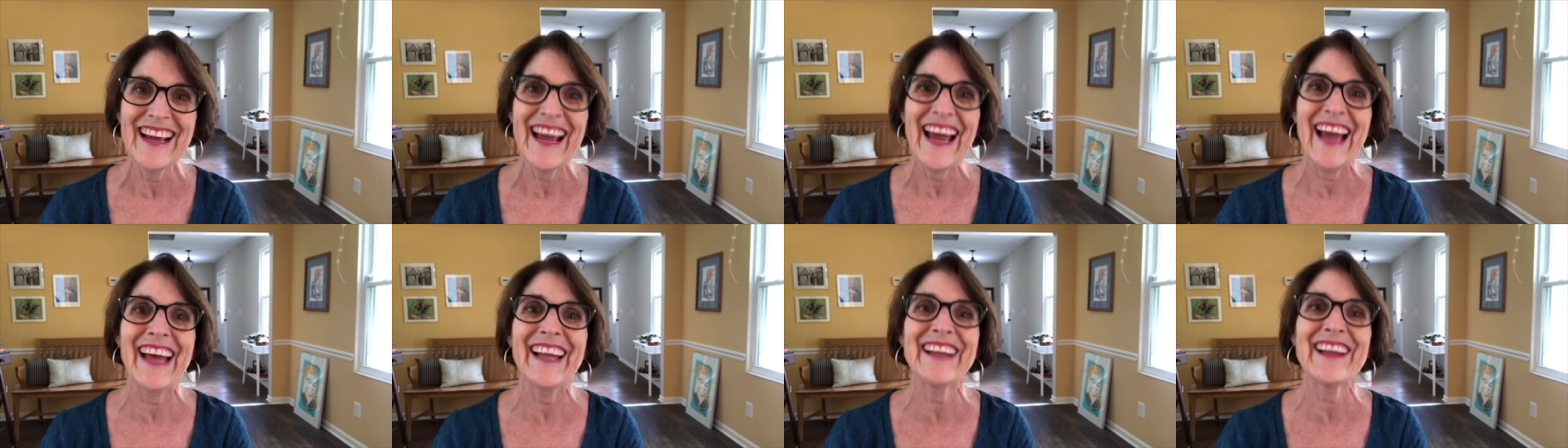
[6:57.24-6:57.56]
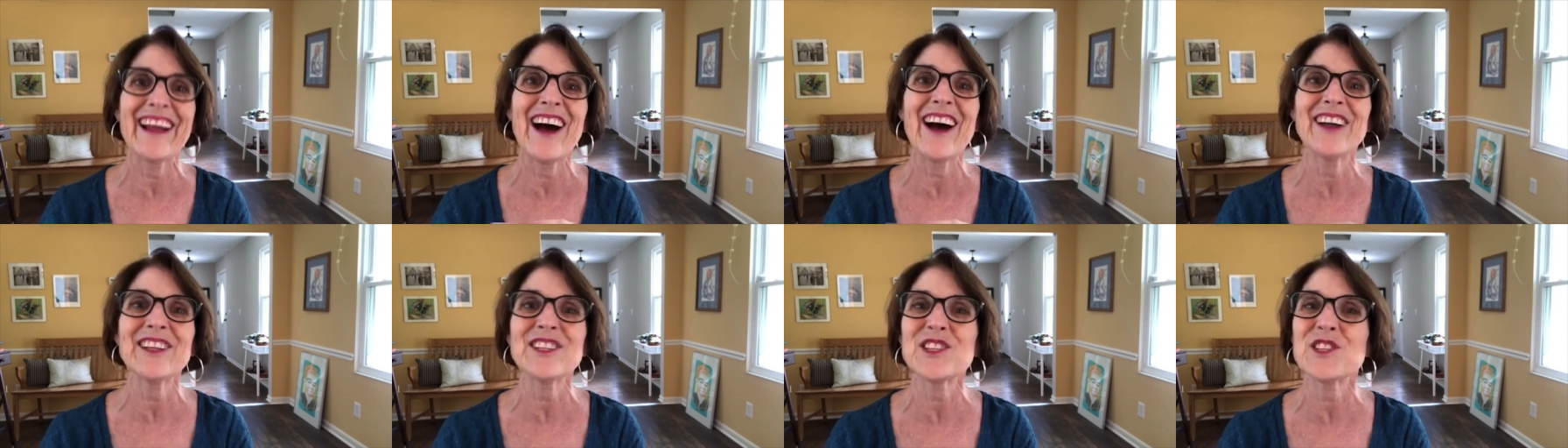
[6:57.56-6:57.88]
and
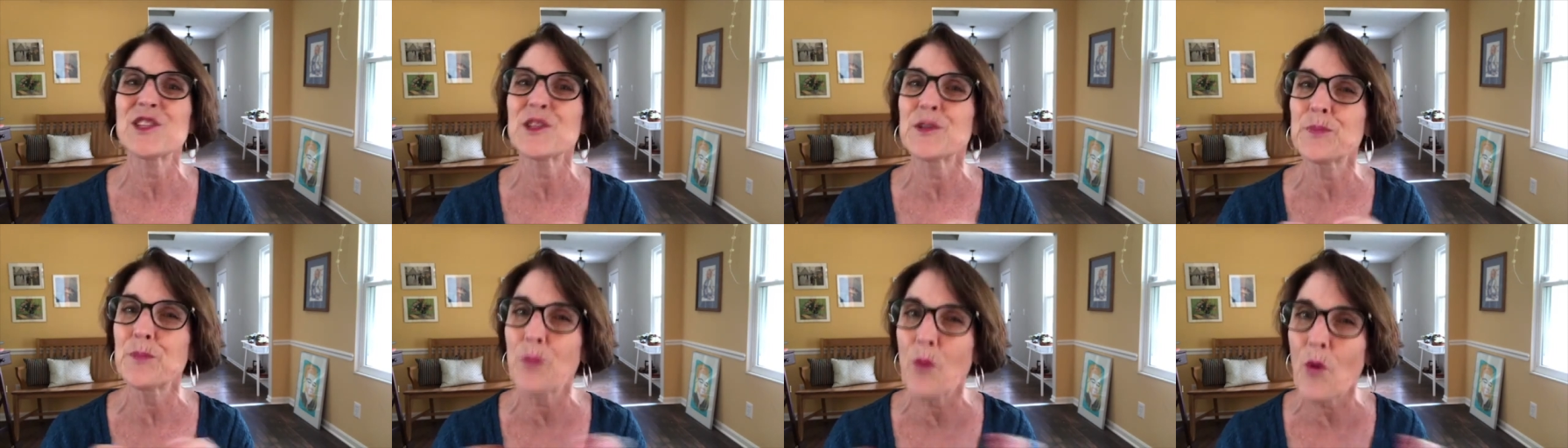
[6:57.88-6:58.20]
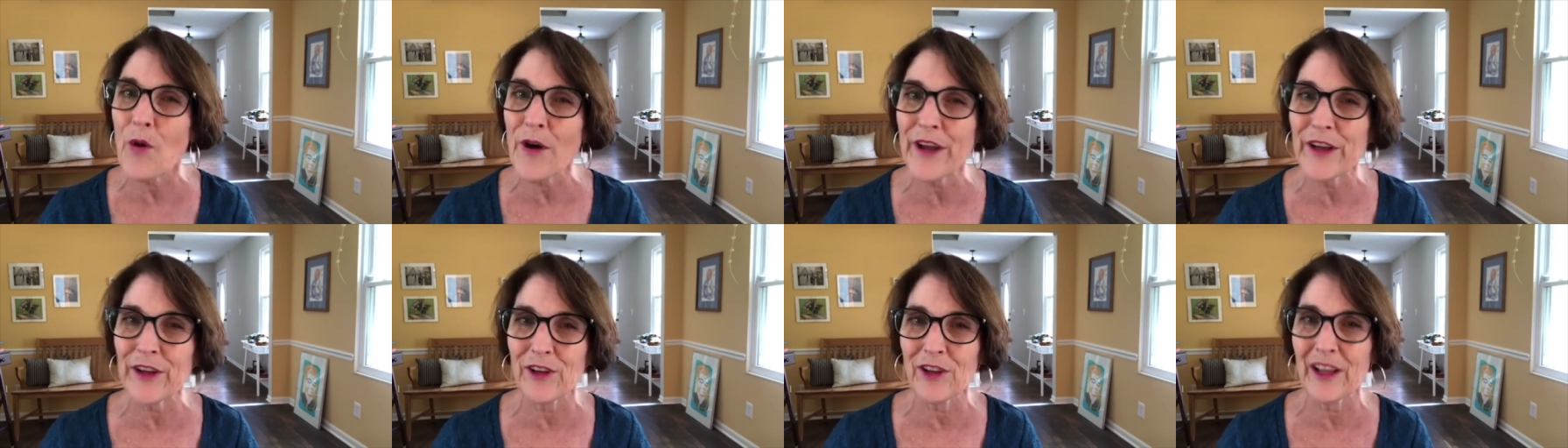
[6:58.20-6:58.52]
not
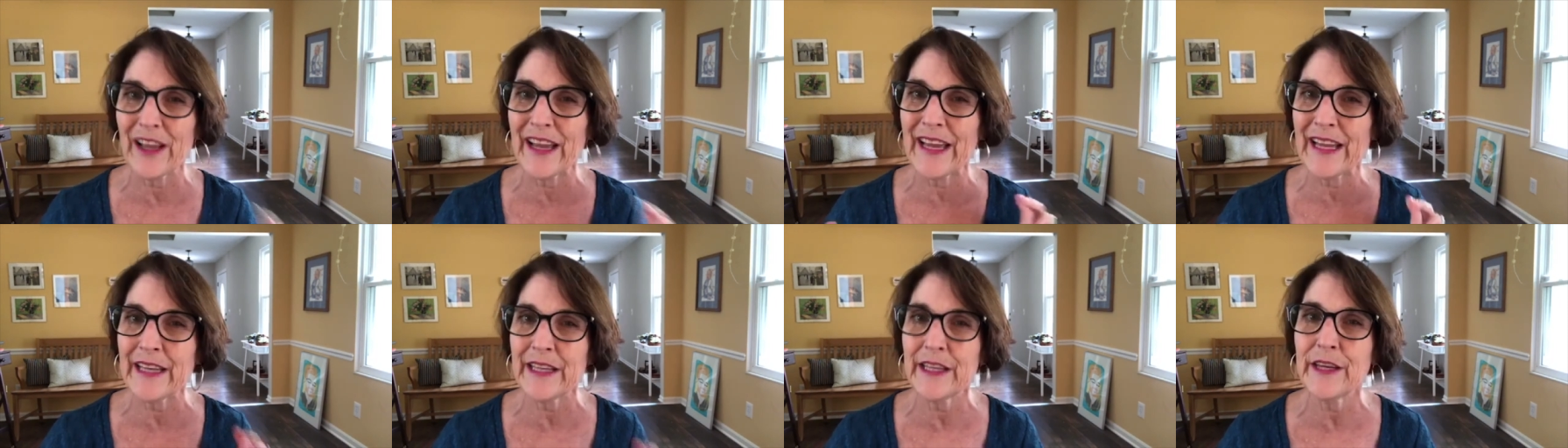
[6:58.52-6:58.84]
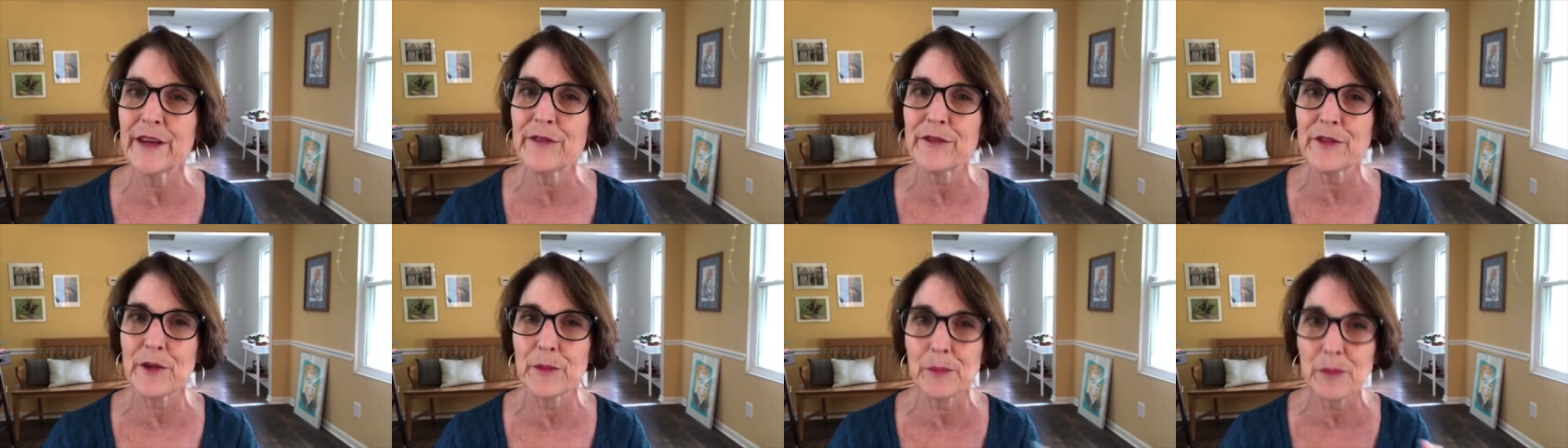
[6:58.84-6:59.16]
spoil any
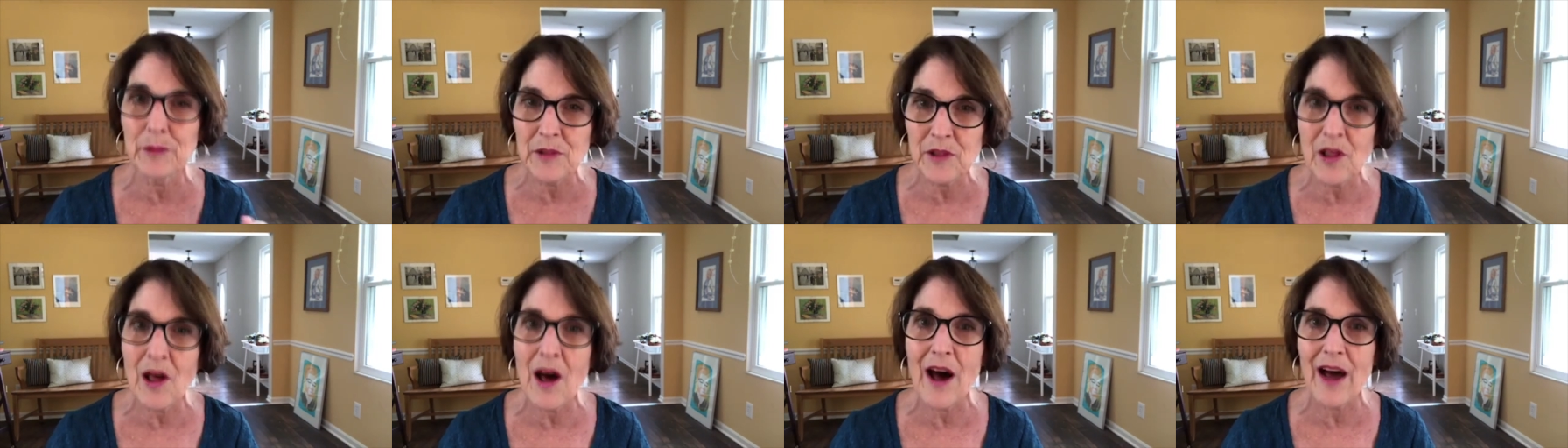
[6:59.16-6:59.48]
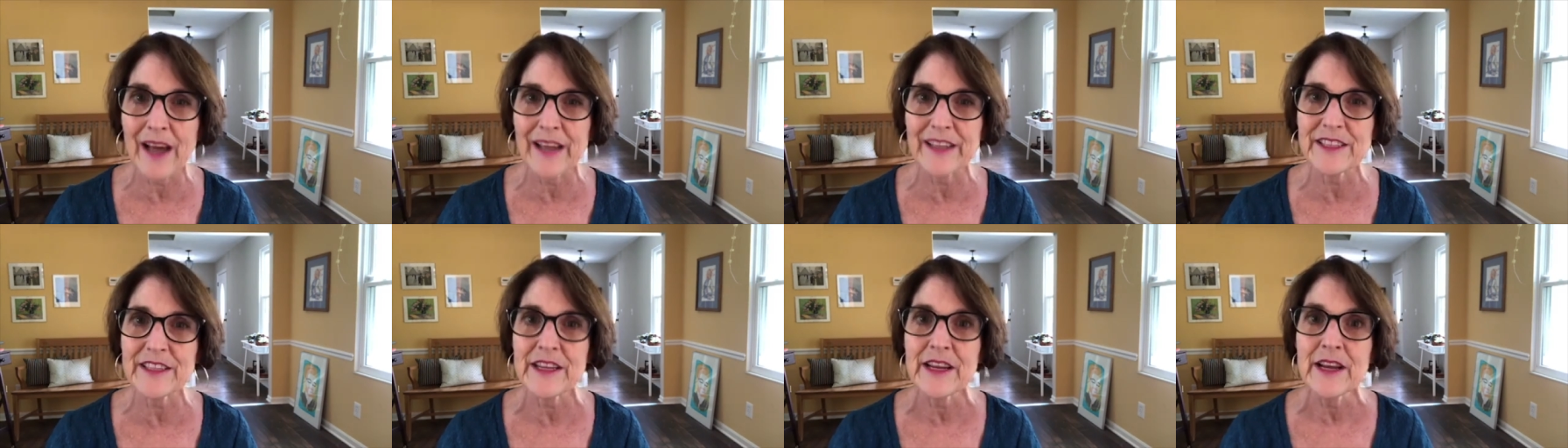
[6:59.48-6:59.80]
of the
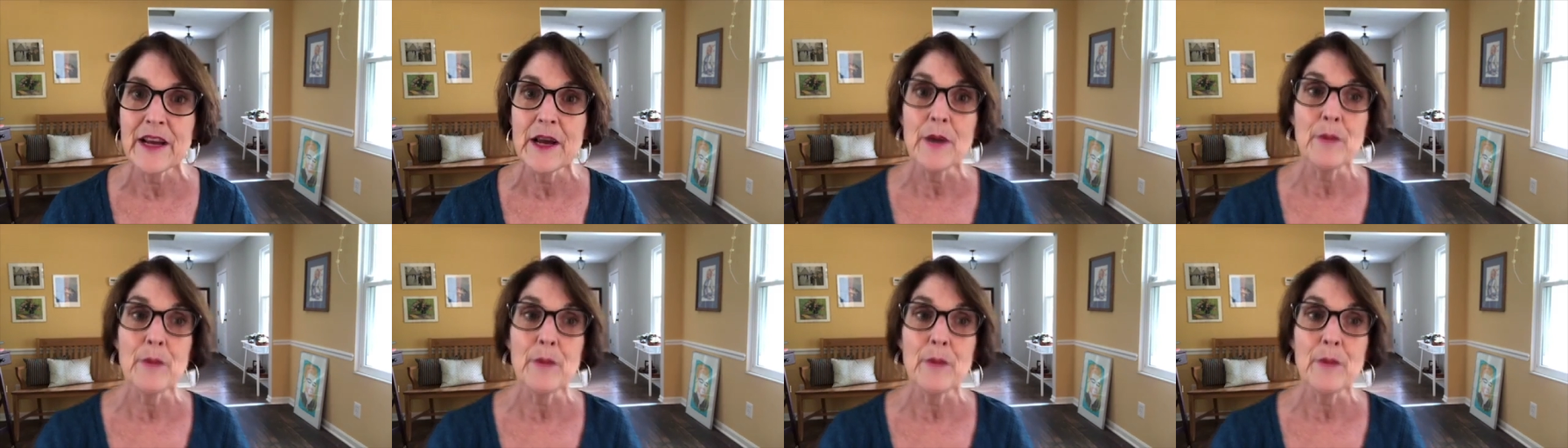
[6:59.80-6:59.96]
plot